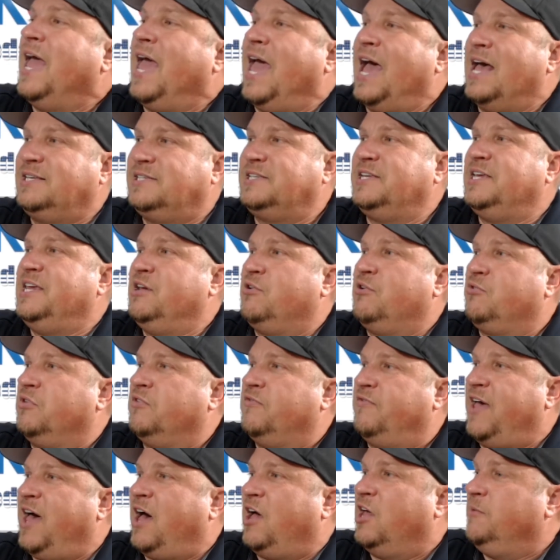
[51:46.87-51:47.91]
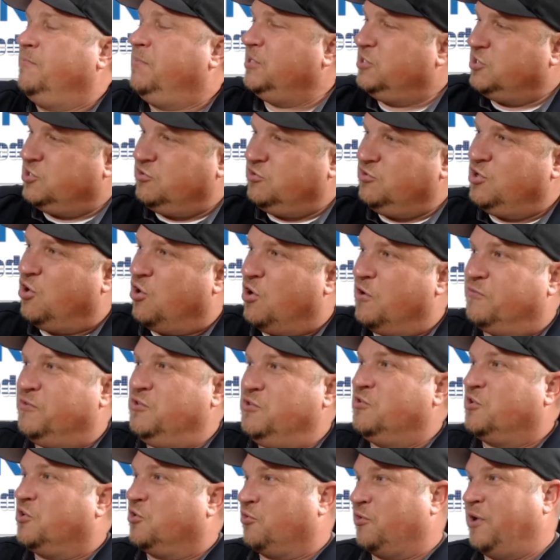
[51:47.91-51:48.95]
It has to equal the value. But, you know, if
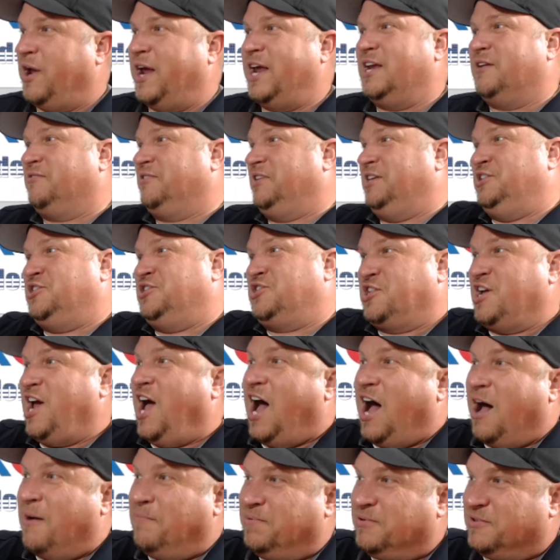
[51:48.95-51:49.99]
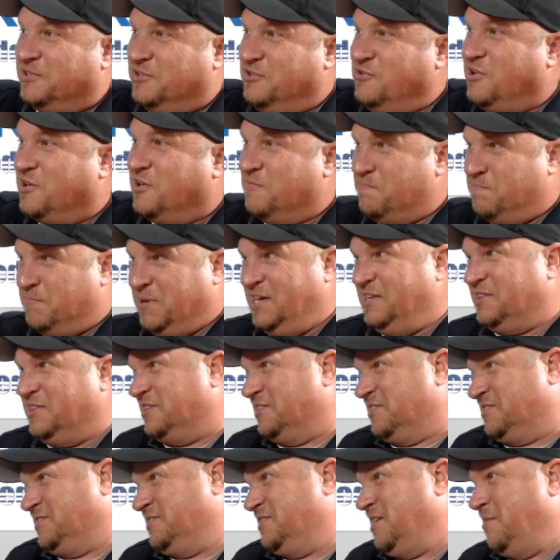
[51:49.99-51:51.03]
you creatively shop, you can beat
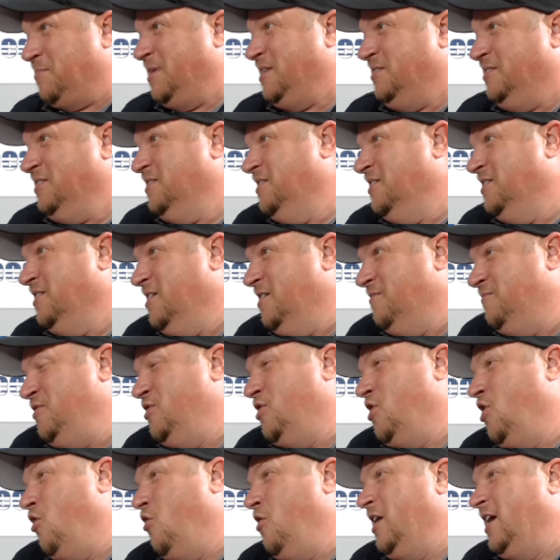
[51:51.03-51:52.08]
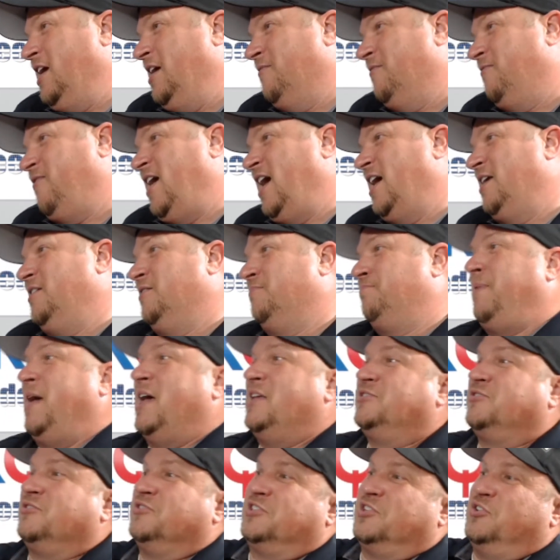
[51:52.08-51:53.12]
this. I mean, if you go and find
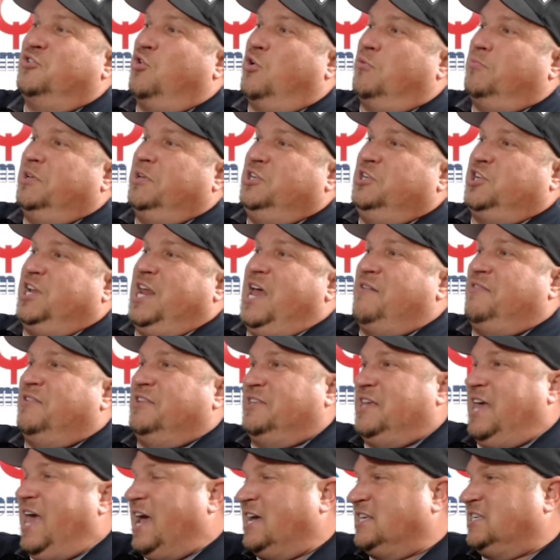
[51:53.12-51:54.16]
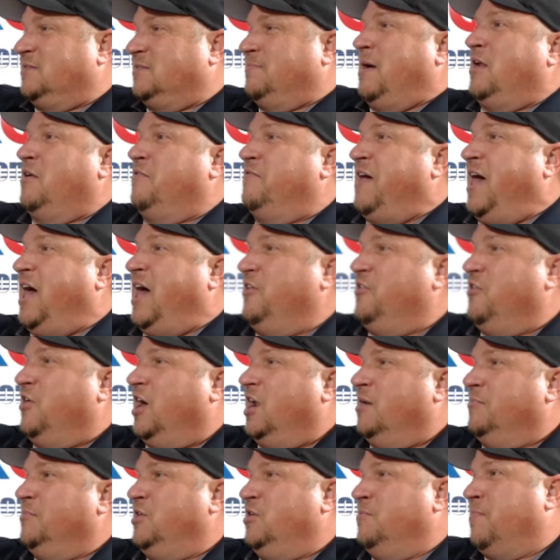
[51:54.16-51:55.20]
pencils that normally should have an X amount of value
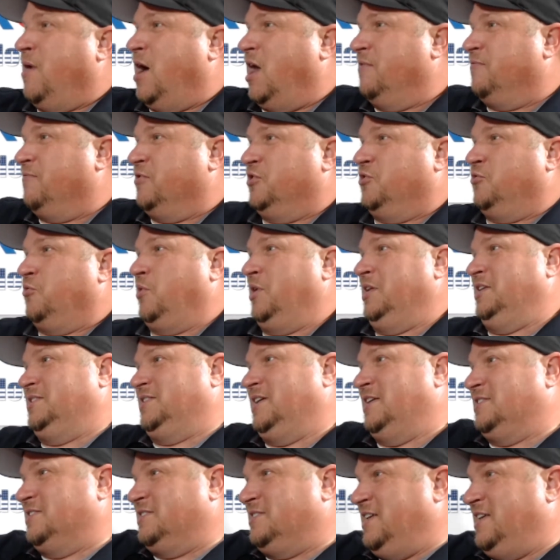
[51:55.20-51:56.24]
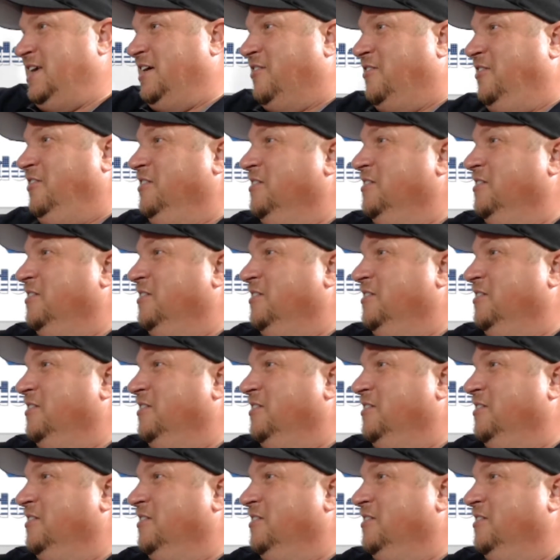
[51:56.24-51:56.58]
on them and you bought them for 20-cent sale.